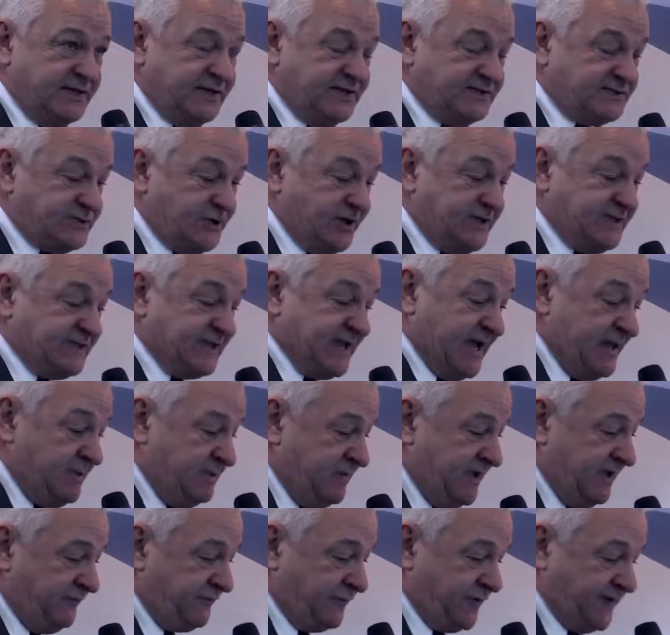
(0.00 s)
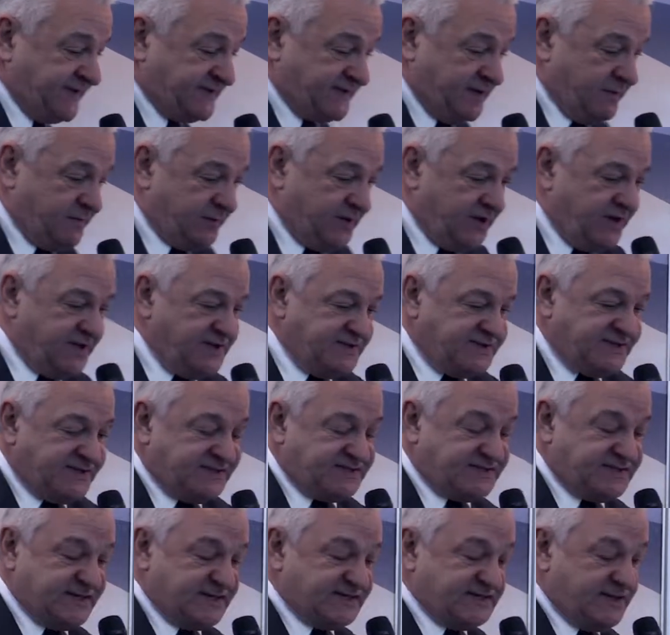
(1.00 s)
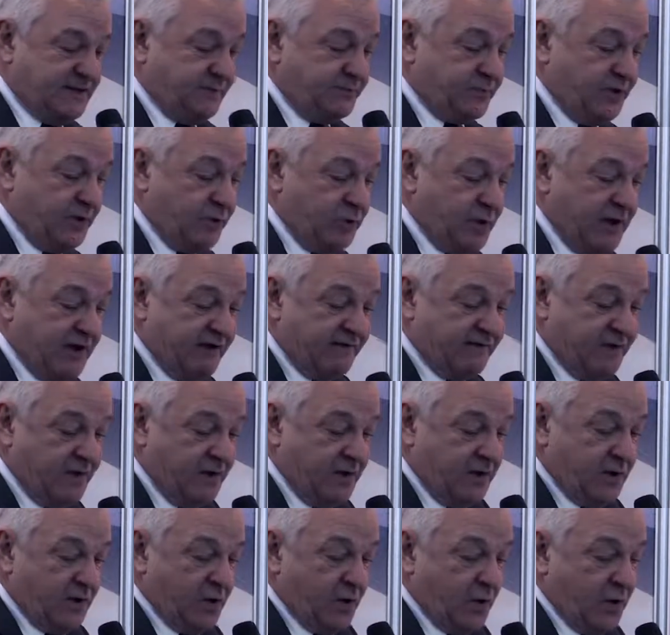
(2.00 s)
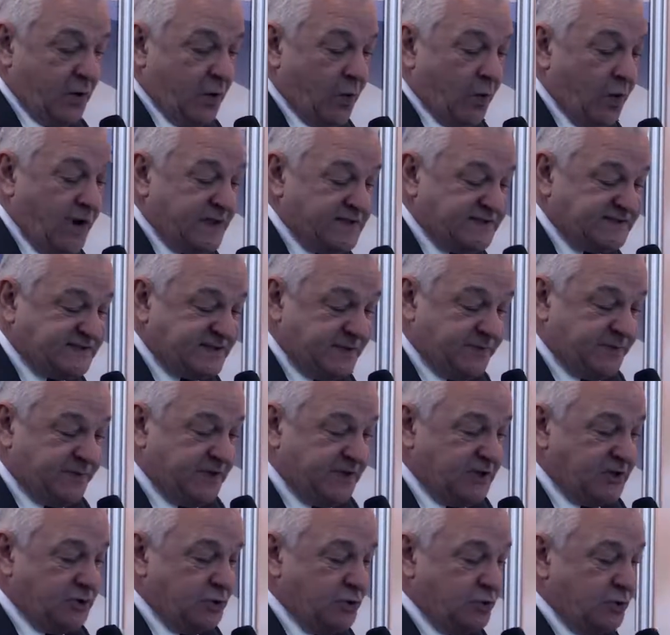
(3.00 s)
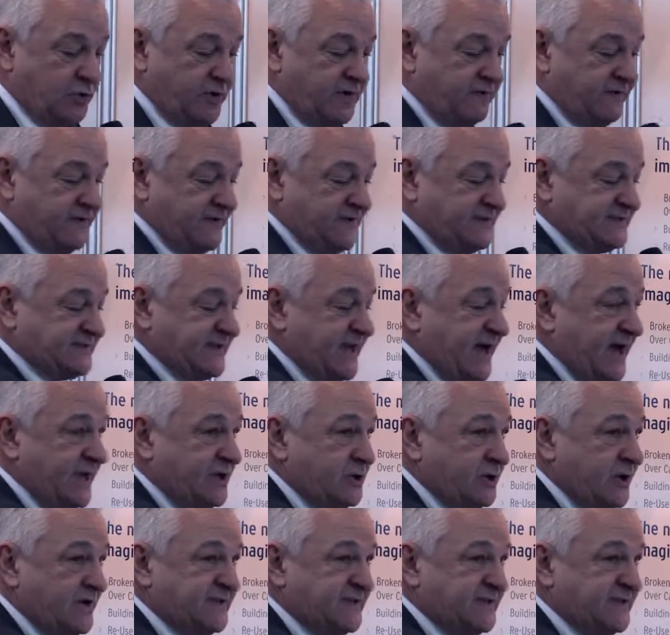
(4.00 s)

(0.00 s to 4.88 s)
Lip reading: So it can be, for example, in this example, we have one CPU with its I/O